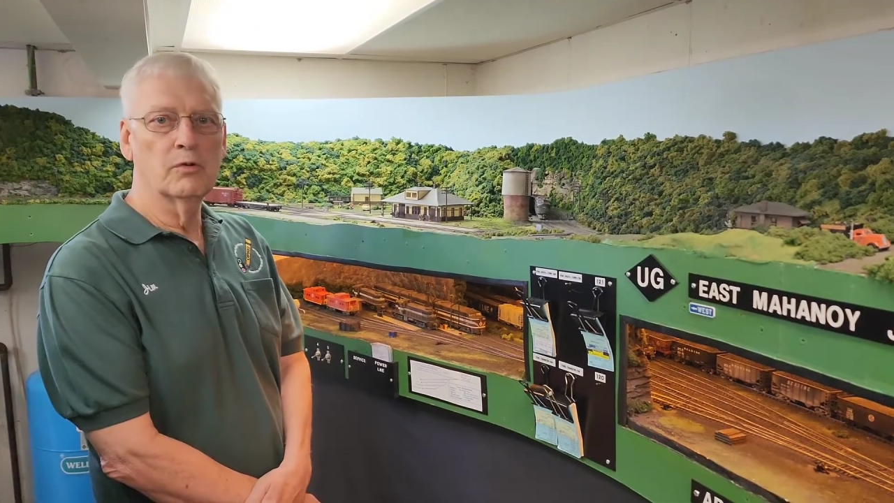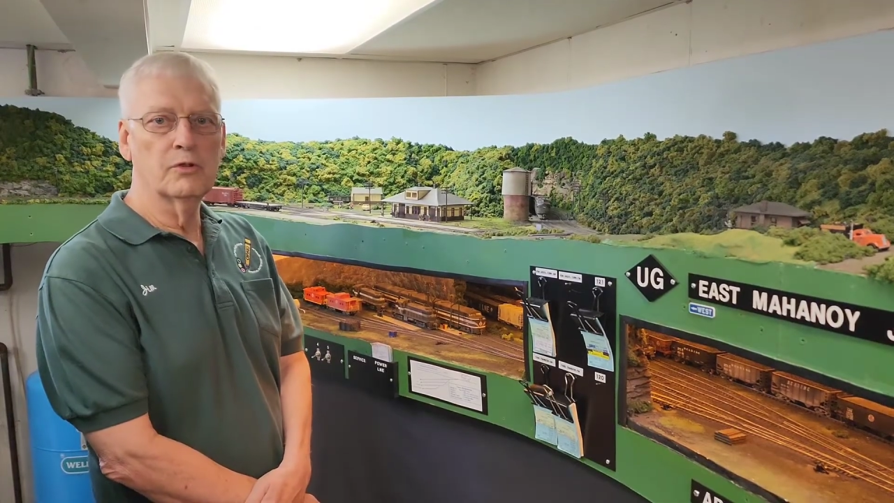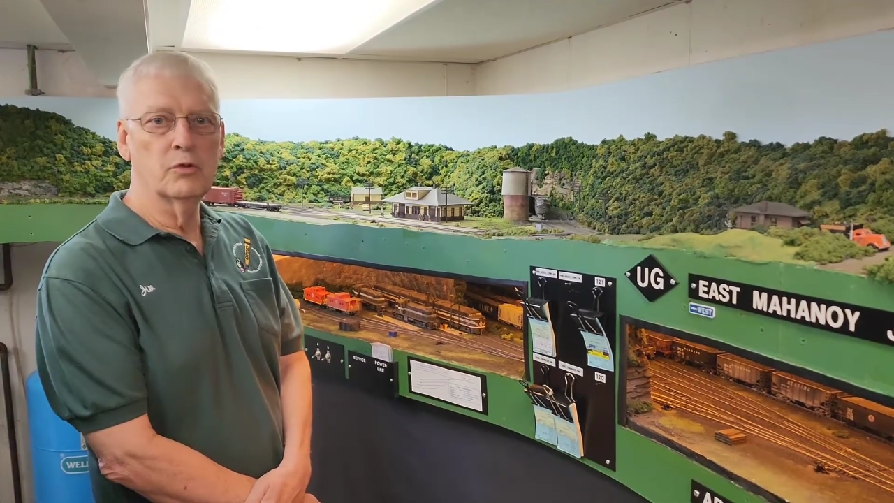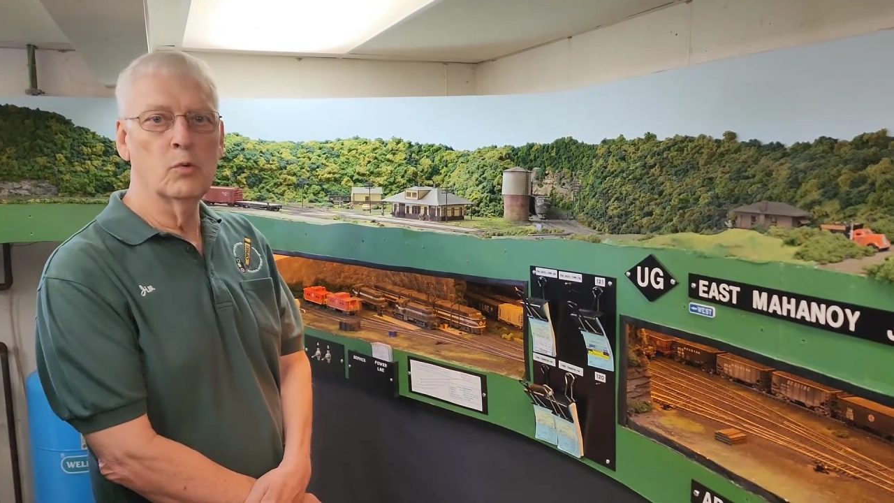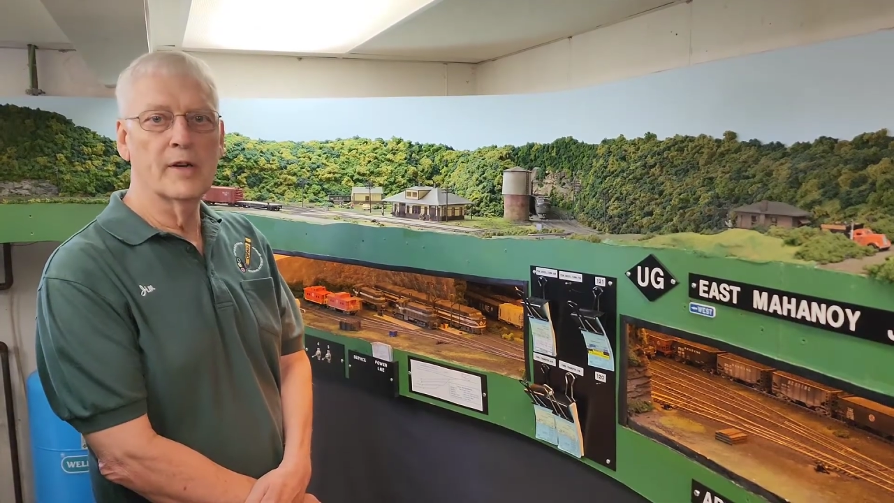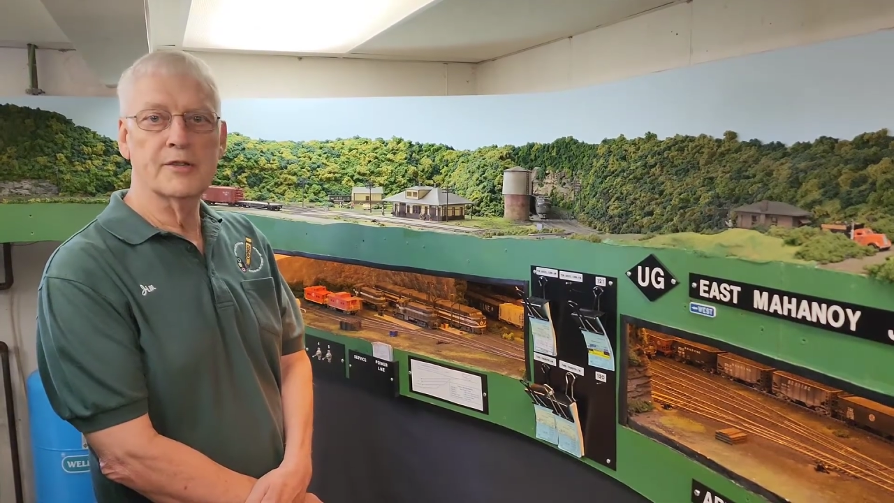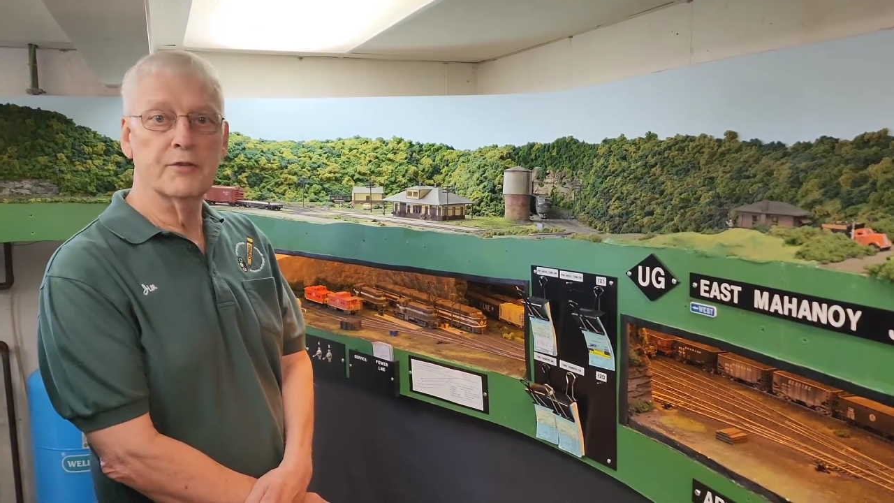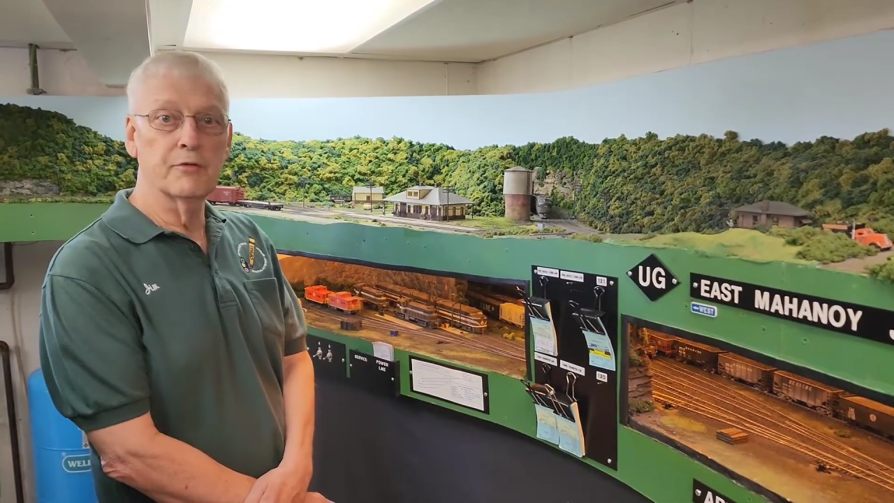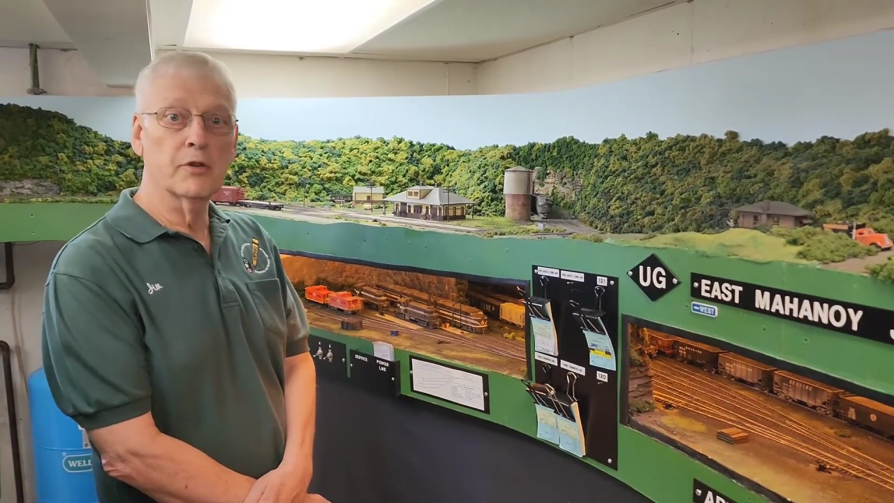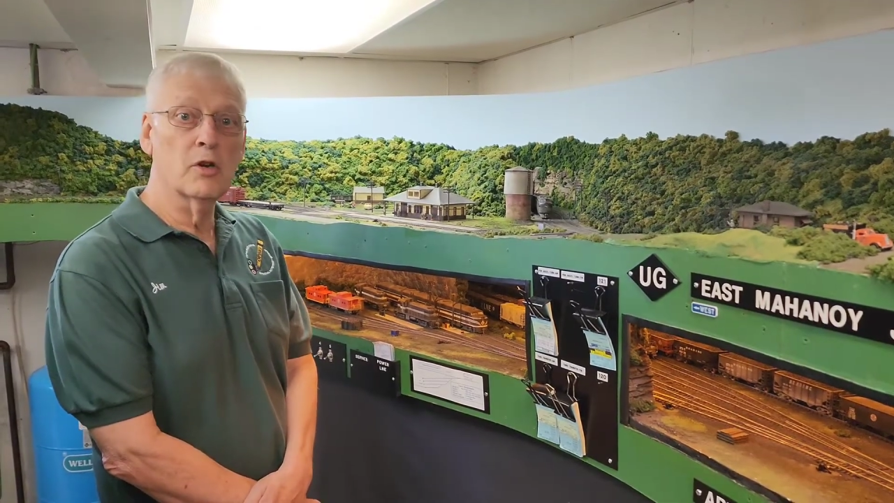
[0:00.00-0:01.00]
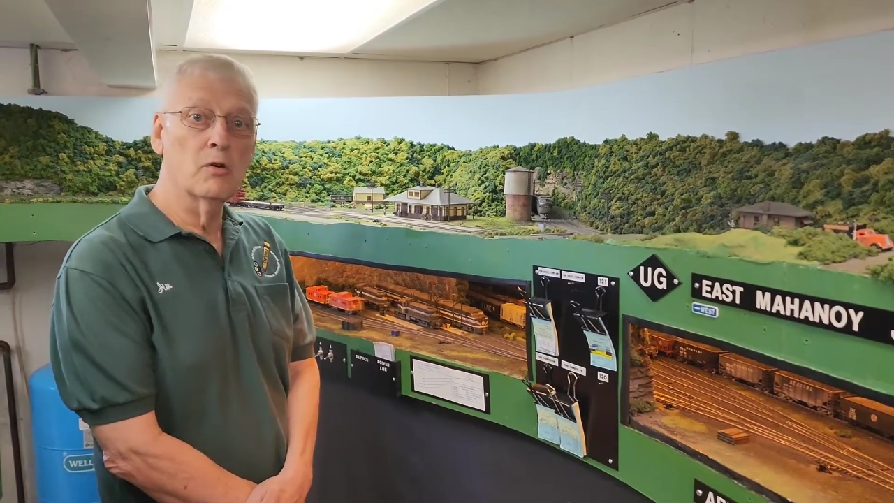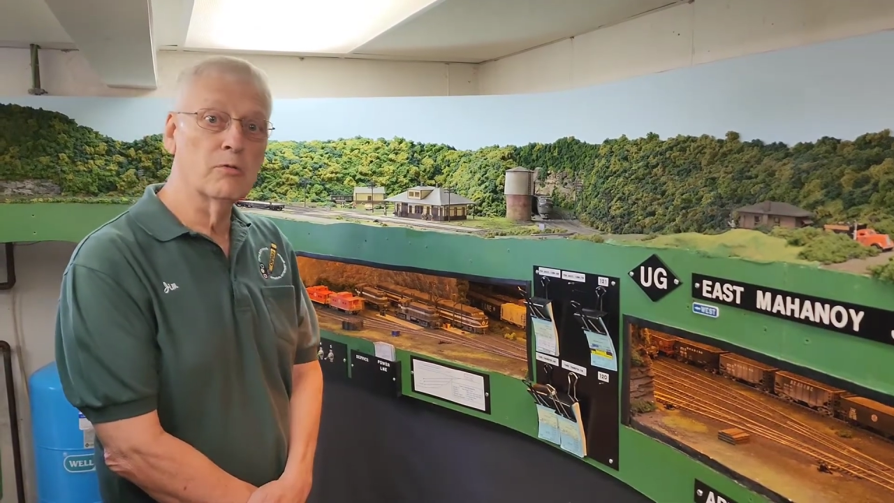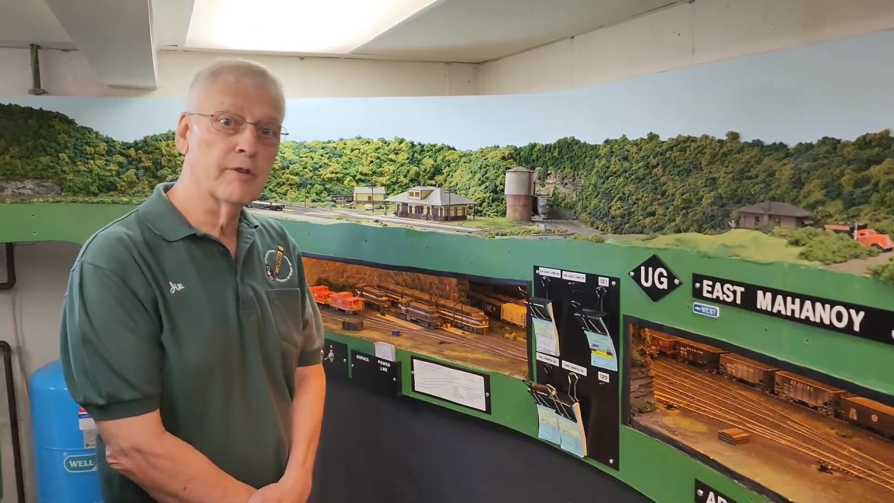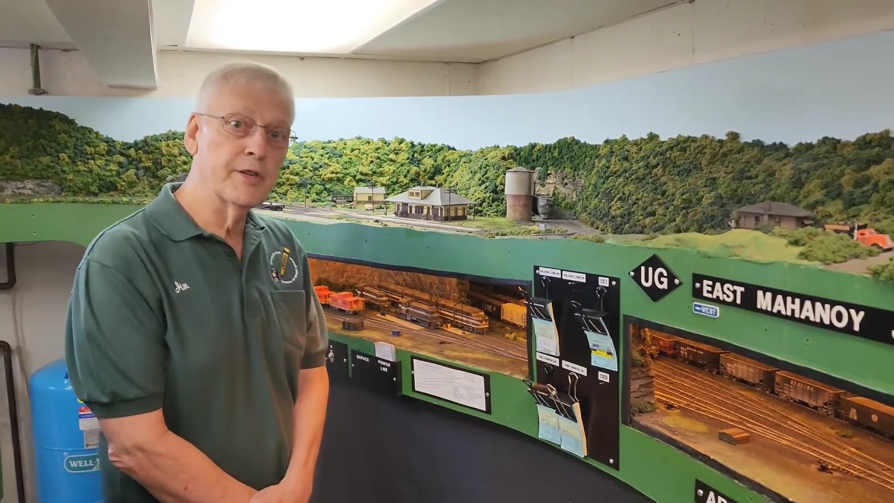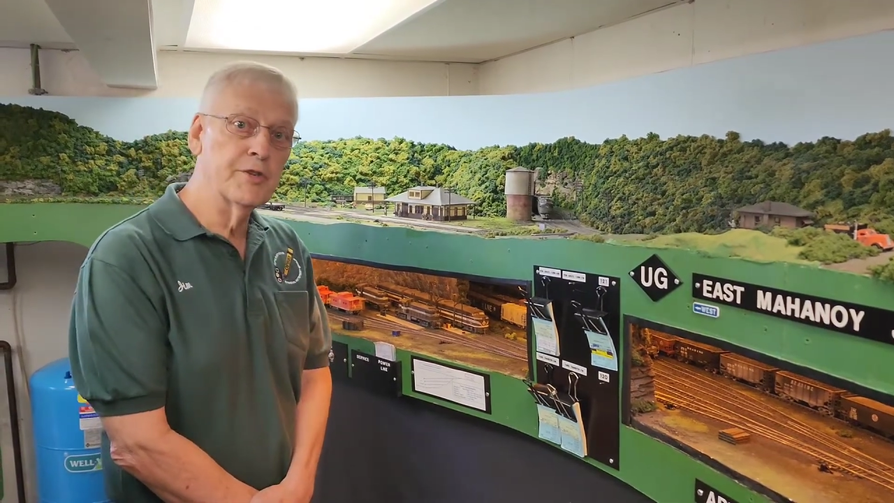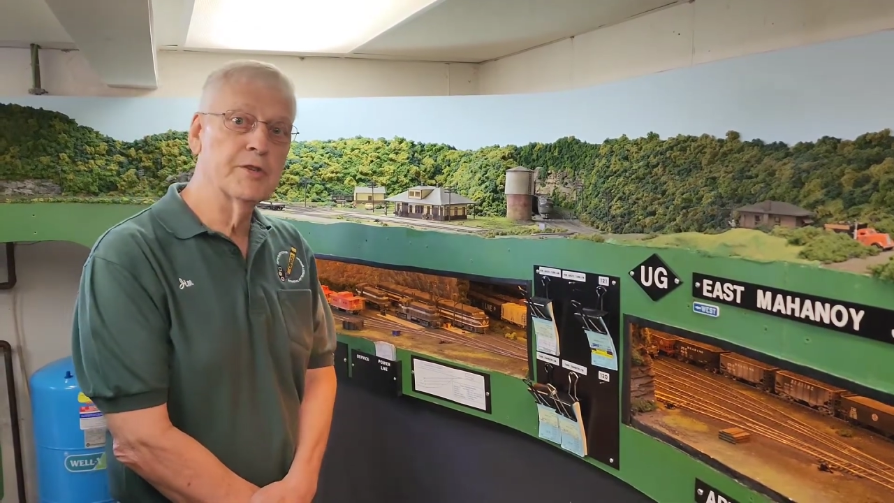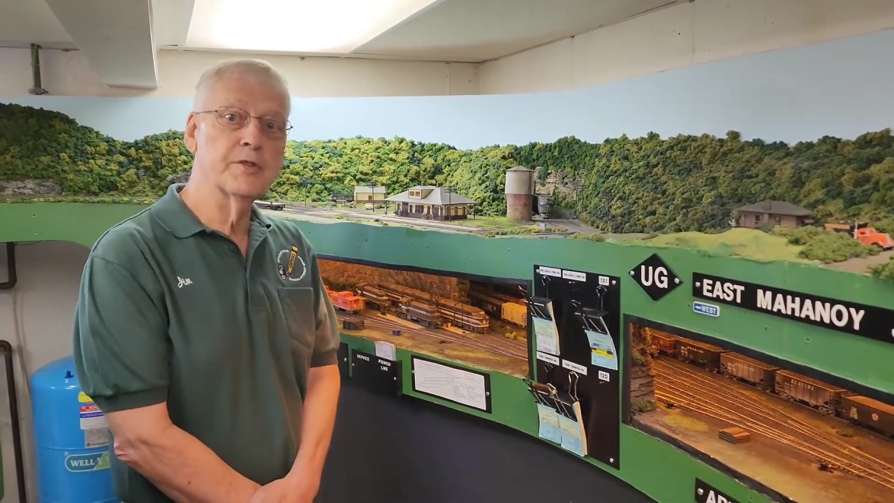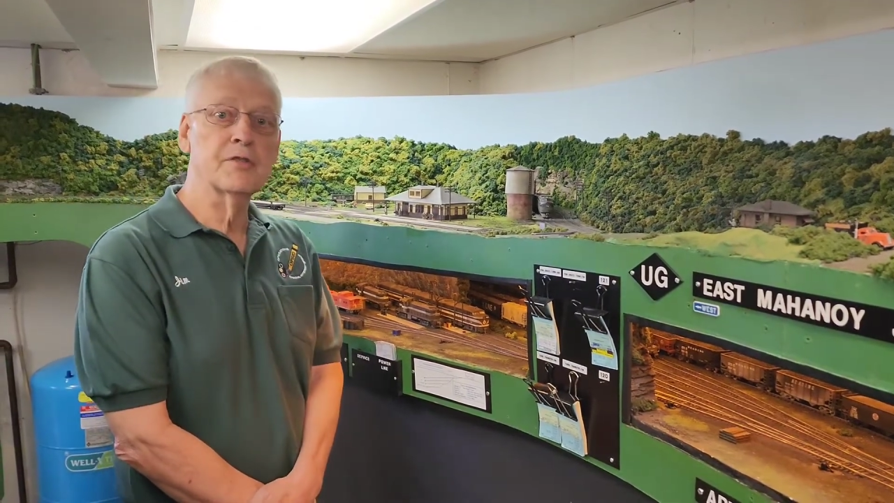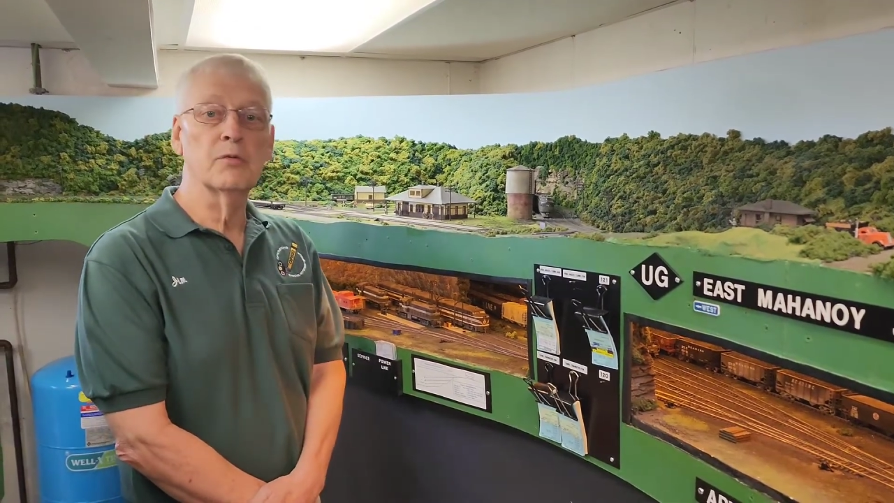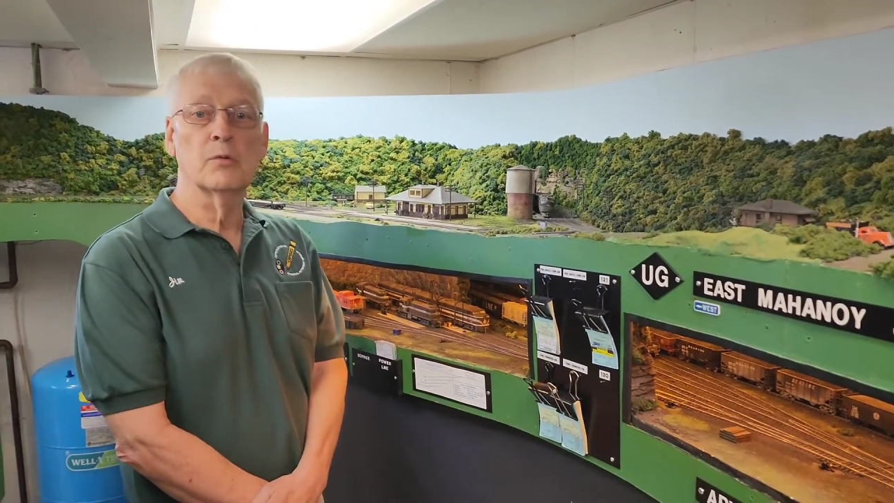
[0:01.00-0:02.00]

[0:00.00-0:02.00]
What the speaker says: due west through the coal regions,